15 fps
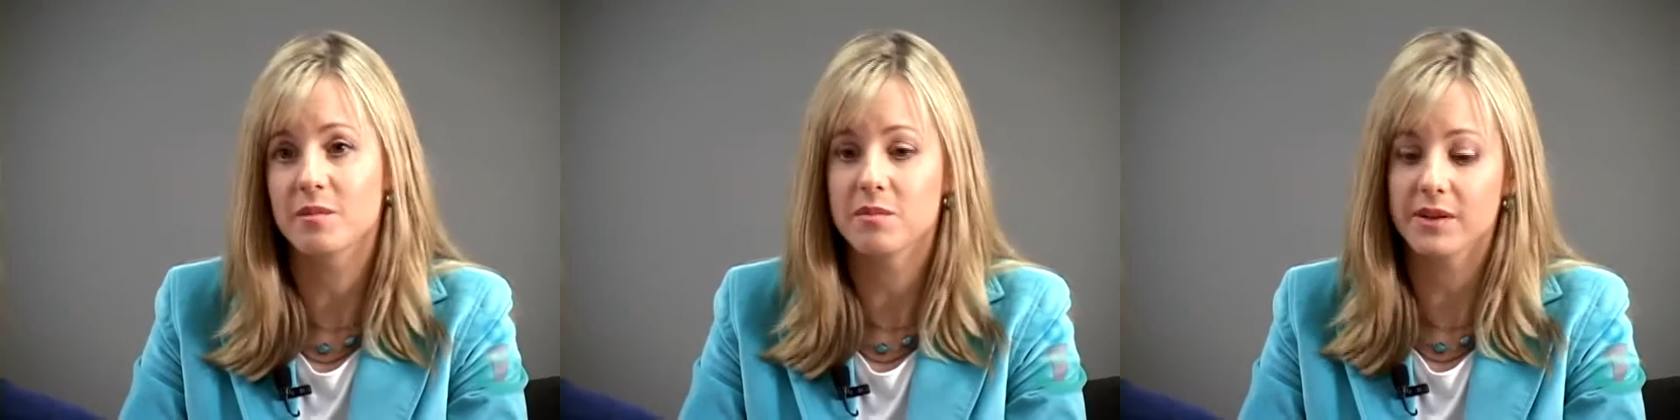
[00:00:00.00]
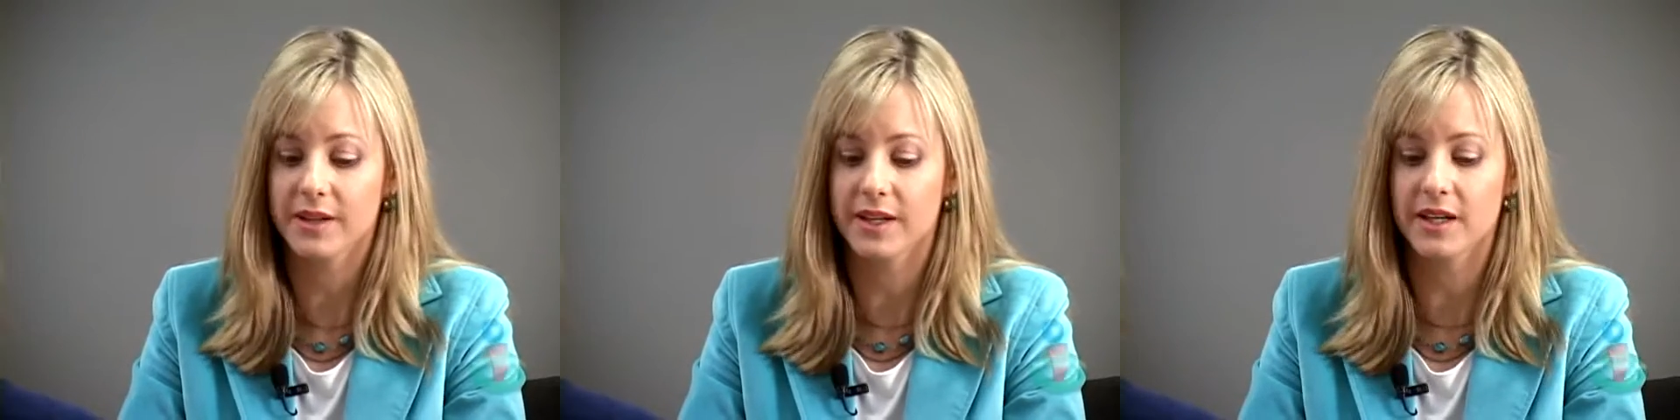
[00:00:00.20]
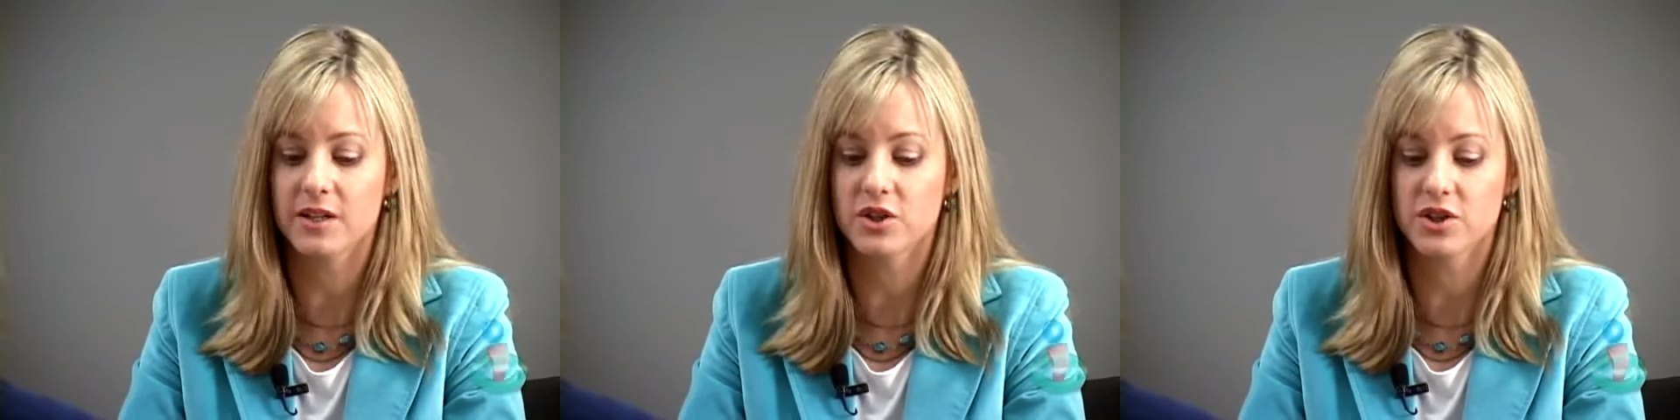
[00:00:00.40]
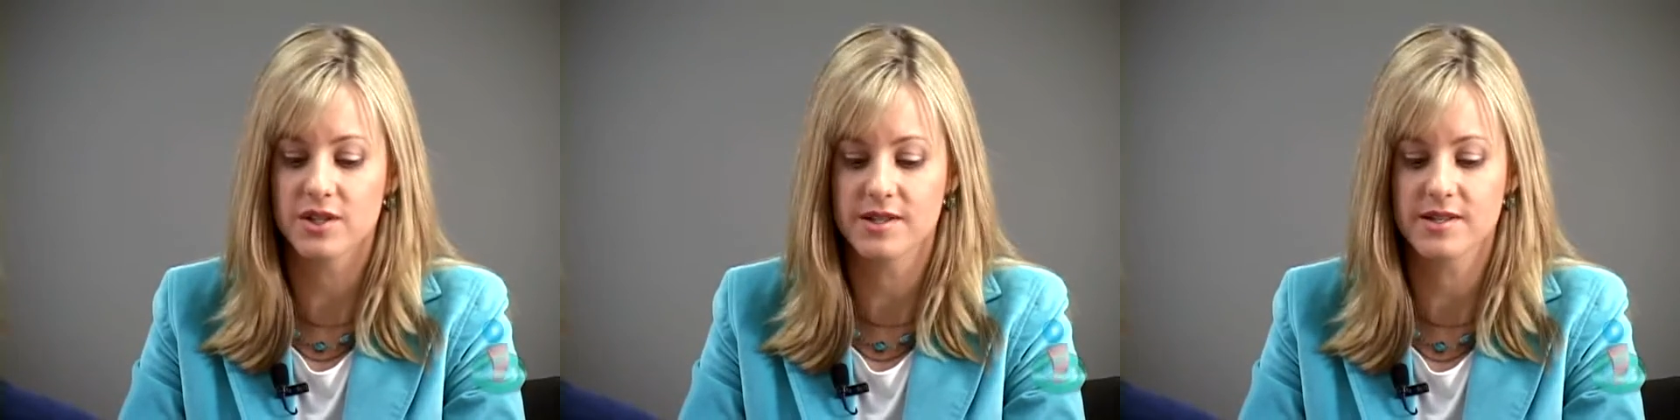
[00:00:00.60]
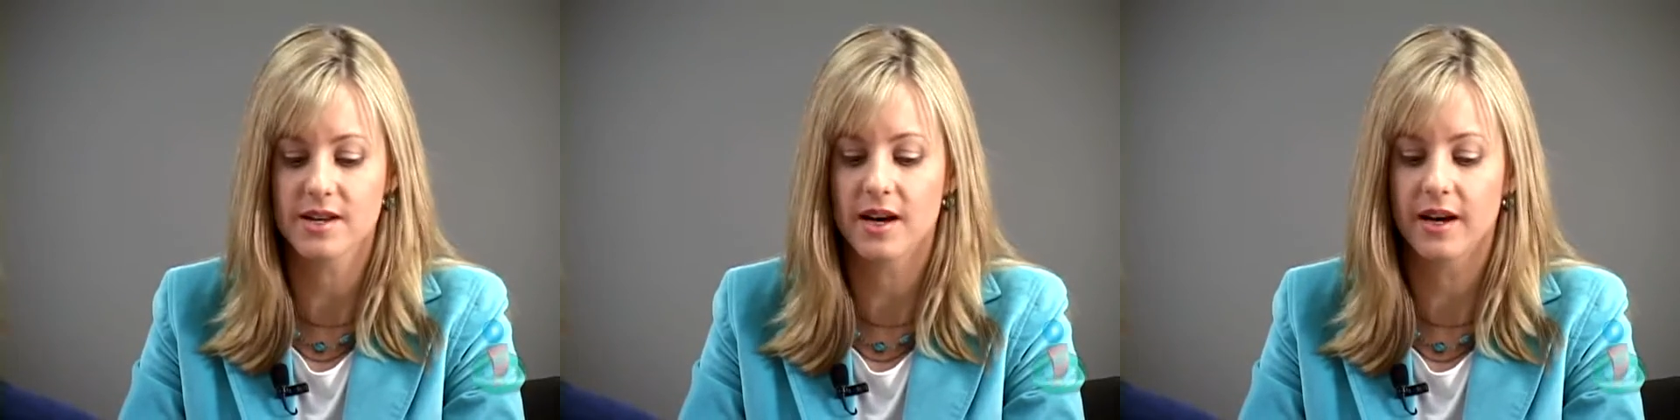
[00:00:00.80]

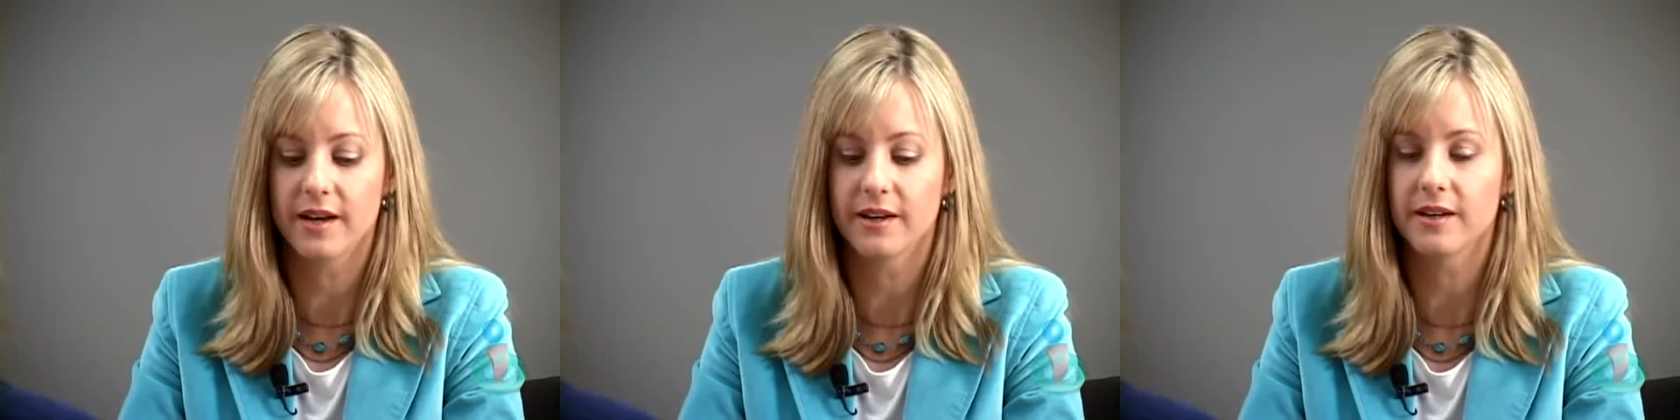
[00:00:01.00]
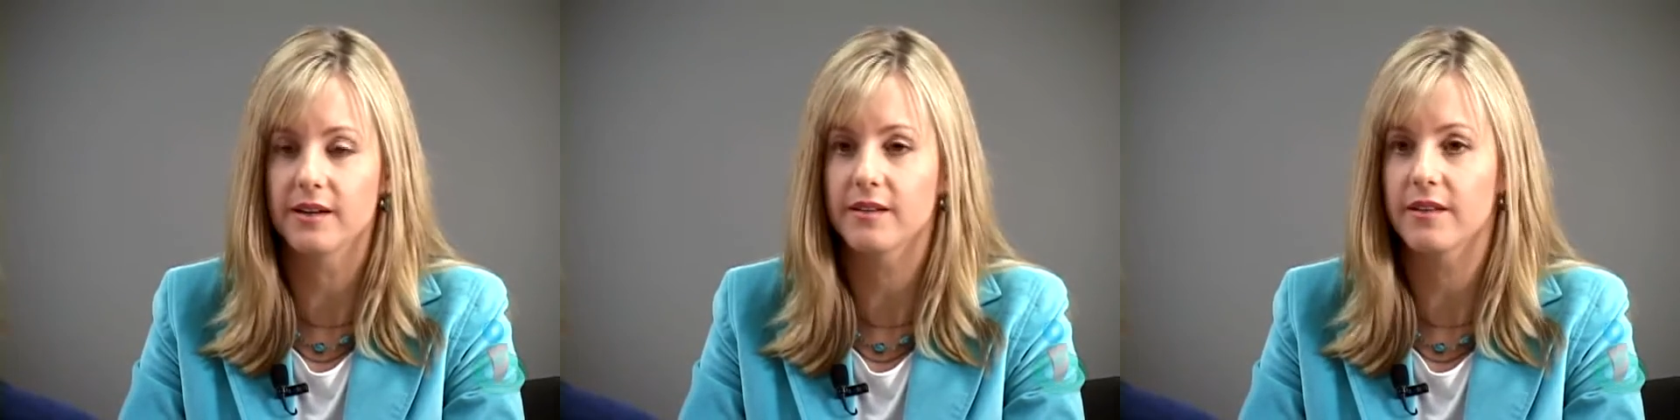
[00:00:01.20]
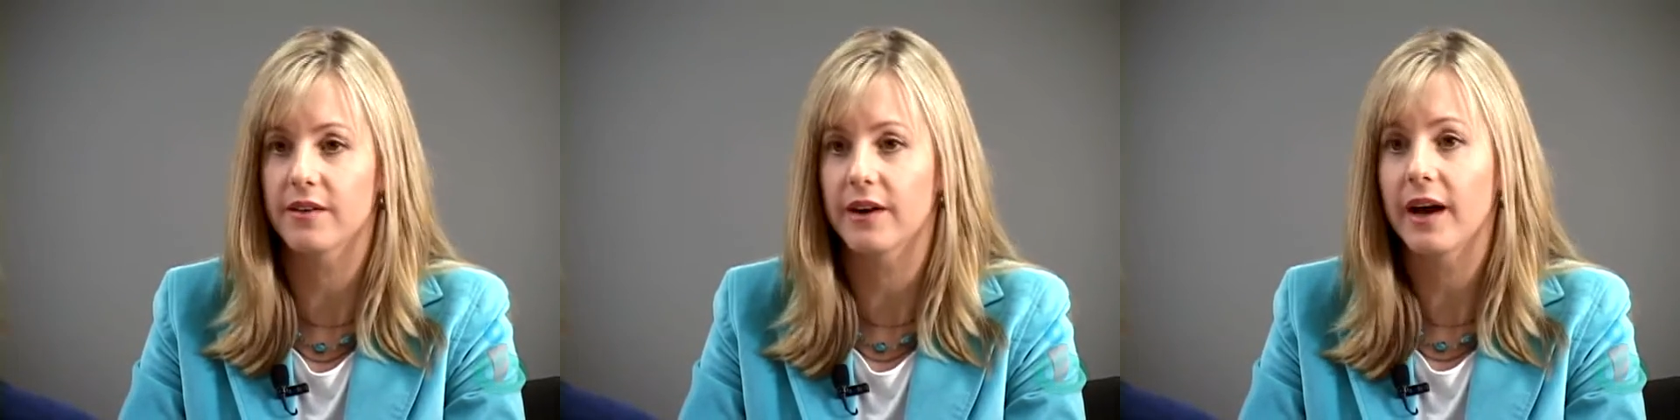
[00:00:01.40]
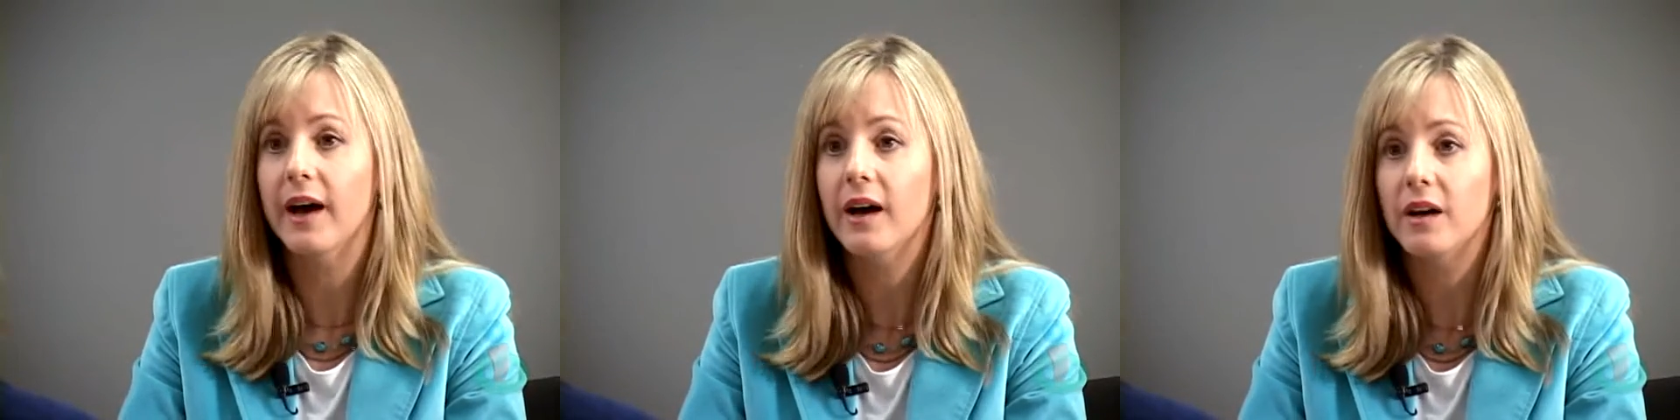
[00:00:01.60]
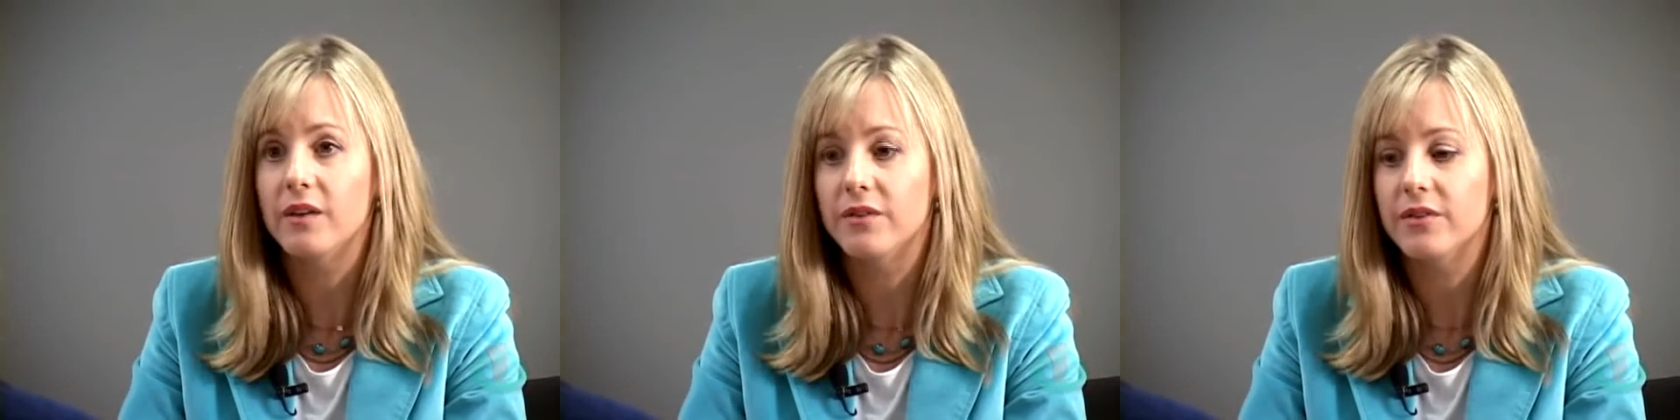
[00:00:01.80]
implications on their
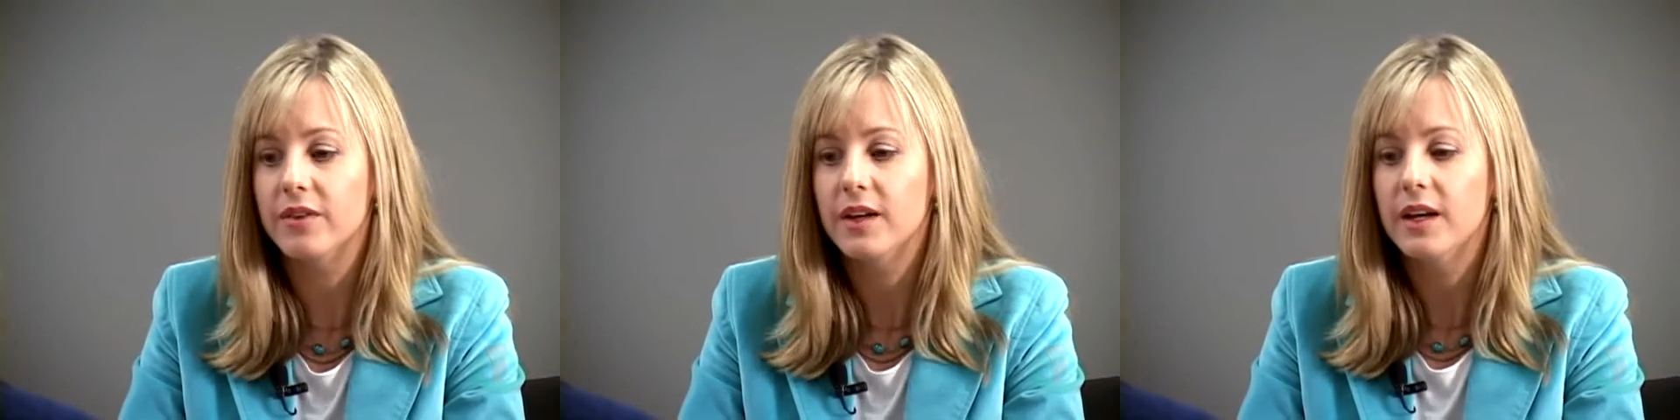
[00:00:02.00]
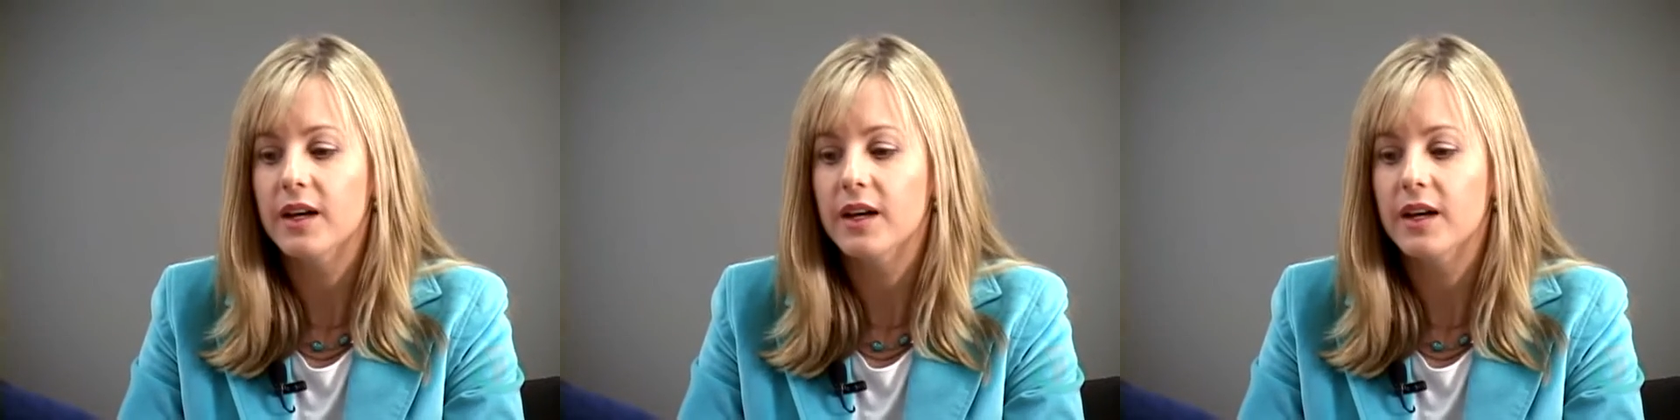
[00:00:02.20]
health.